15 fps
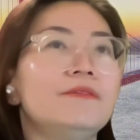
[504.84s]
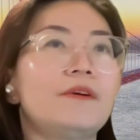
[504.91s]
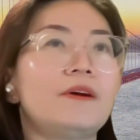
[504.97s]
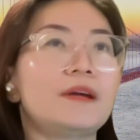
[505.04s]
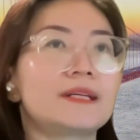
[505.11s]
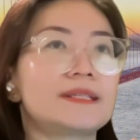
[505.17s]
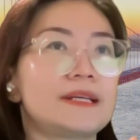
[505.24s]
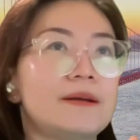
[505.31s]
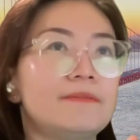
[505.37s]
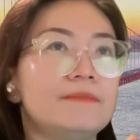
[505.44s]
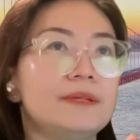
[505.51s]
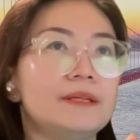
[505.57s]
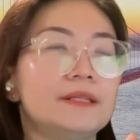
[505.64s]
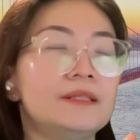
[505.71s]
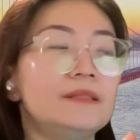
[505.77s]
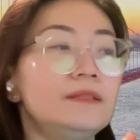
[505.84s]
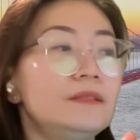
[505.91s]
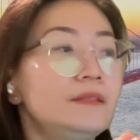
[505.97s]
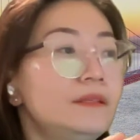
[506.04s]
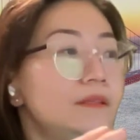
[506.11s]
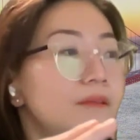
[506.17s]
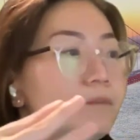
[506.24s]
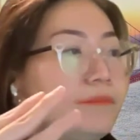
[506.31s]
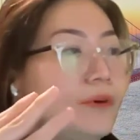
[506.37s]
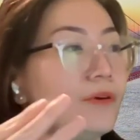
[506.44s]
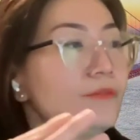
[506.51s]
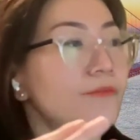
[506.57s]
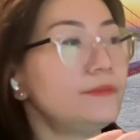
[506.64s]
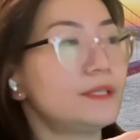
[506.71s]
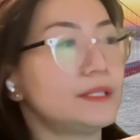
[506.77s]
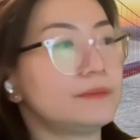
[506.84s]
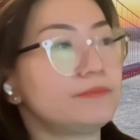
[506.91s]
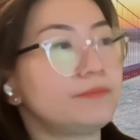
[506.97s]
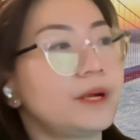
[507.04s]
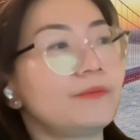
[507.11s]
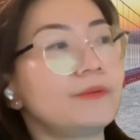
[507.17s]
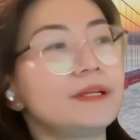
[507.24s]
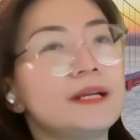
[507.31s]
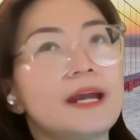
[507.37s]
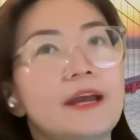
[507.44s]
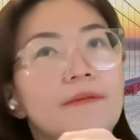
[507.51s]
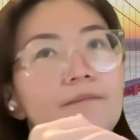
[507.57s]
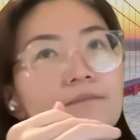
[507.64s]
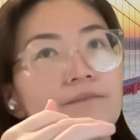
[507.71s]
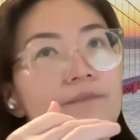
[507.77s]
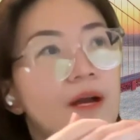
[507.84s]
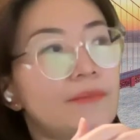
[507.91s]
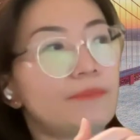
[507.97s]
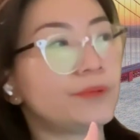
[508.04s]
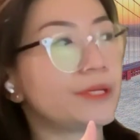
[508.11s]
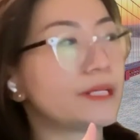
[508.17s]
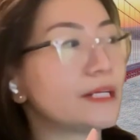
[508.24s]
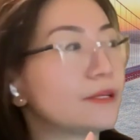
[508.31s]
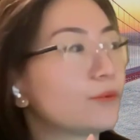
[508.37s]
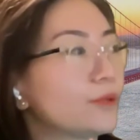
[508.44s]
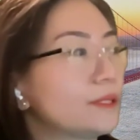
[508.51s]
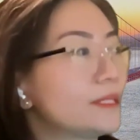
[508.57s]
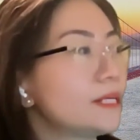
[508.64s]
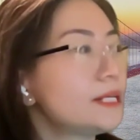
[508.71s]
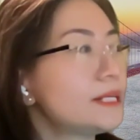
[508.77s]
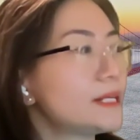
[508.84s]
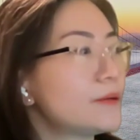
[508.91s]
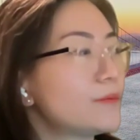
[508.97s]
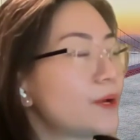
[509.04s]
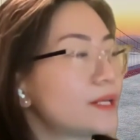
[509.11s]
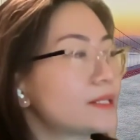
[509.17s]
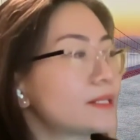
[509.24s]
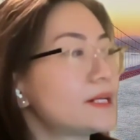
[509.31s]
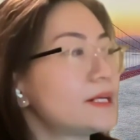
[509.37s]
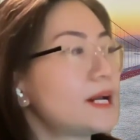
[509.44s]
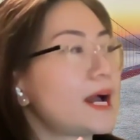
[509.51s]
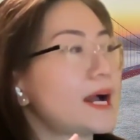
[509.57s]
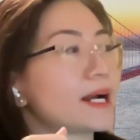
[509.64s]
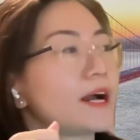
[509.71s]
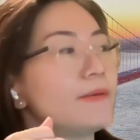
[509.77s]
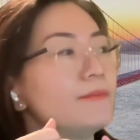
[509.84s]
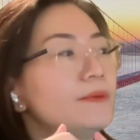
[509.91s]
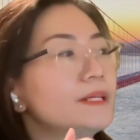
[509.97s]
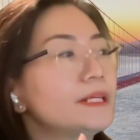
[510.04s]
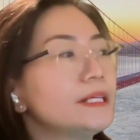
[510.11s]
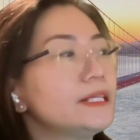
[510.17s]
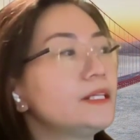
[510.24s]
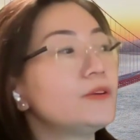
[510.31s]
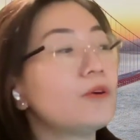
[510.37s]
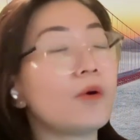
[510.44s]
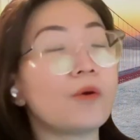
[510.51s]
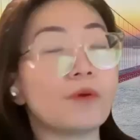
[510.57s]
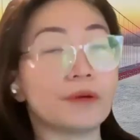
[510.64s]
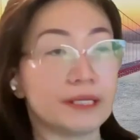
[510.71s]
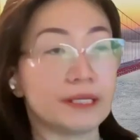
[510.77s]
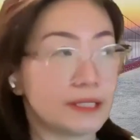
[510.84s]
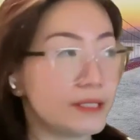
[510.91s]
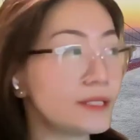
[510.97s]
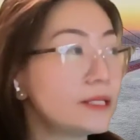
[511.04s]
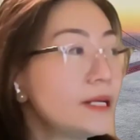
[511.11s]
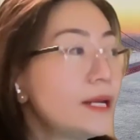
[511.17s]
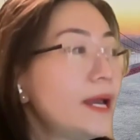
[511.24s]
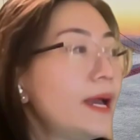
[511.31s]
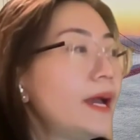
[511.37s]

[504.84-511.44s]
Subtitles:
For example, both the private and public equities investors are company owners,